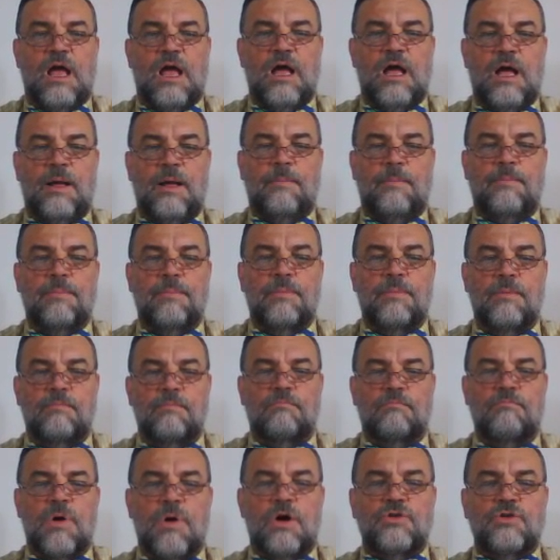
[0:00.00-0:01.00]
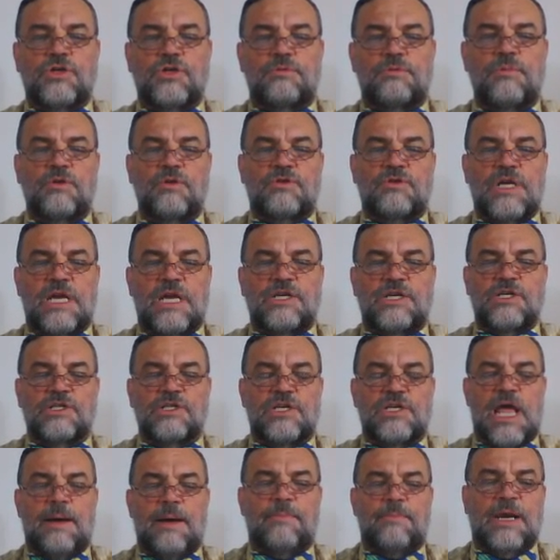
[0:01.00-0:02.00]
Most
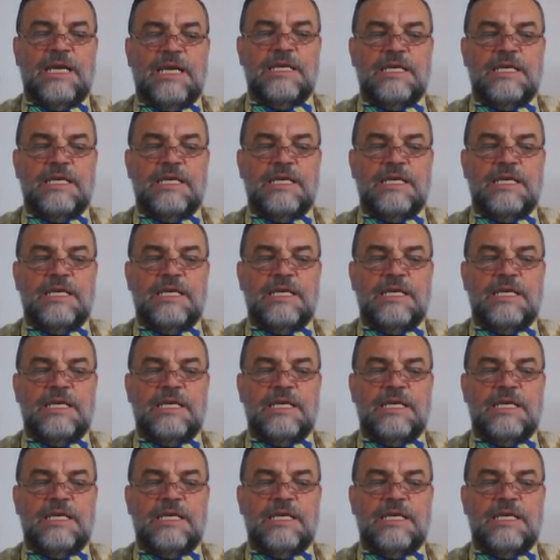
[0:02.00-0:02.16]
mutations happen